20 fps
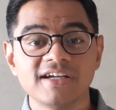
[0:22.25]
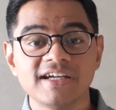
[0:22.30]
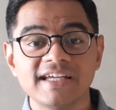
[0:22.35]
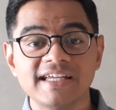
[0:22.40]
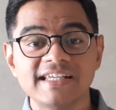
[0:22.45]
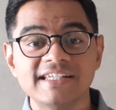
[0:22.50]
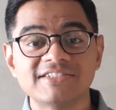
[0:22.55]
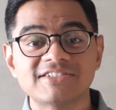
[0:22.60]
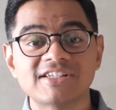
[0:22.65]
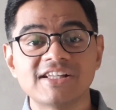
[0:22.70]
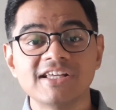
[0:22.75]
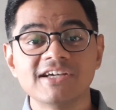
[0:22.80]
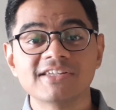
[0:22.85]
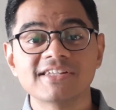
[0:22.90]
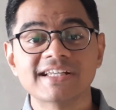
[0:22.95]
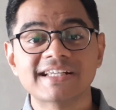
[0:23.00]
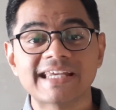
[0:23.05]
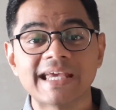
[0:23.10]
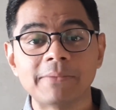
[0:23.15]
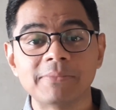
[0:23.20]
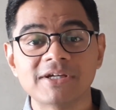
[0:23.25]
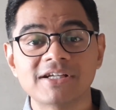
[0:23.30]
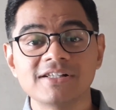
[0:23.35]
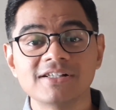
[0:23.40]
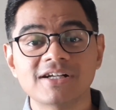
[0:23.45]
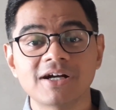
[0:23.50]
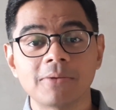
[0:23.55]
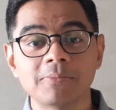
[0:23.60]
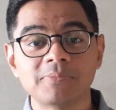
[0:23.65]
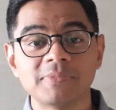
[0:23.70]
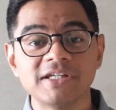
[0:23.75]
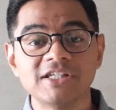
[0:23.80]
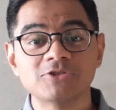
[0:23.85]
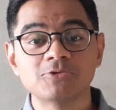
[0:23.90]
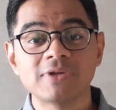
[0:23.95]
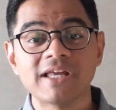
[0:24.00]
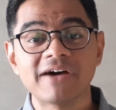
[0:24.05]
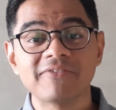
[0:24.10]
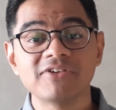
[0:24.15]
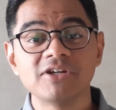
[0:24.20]
it is clear that chemical companies
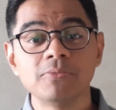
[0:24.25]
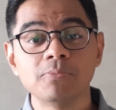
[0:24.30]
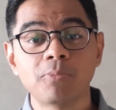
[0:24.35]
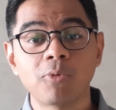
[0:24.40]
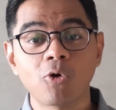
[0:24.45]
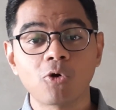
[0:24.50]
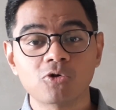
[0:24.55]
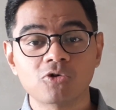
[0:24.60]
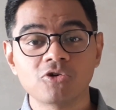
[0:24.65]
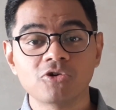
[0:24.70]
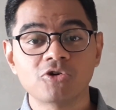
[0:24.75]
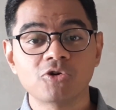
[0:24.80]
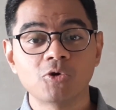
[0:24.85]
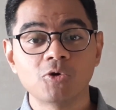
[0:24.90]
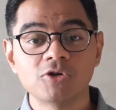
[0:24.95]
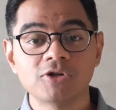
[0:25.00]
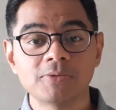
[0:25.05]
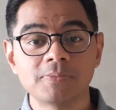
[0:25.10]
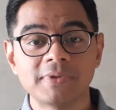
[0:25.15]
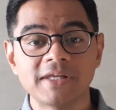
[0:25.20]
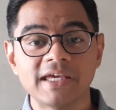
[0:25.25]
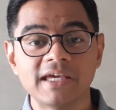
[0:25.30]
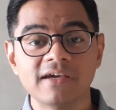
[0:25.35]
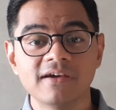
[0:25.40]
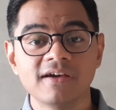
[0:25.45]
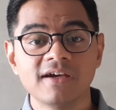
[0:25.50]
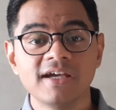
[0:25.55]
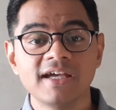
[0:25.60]
will have an important role to play,